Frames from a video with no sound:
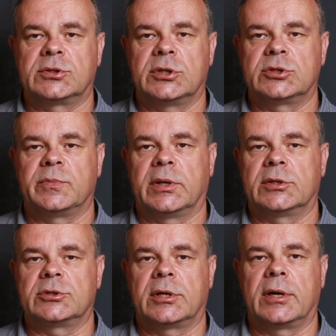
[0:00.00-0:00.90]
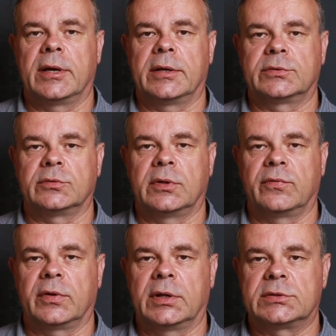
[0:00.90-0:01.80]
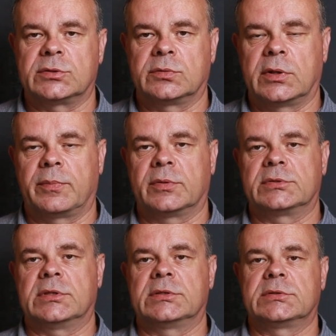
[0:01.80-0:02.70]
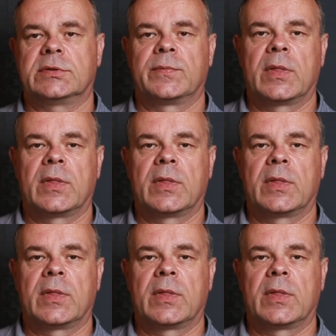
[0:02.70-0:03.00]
change manager hired to navigate through the process.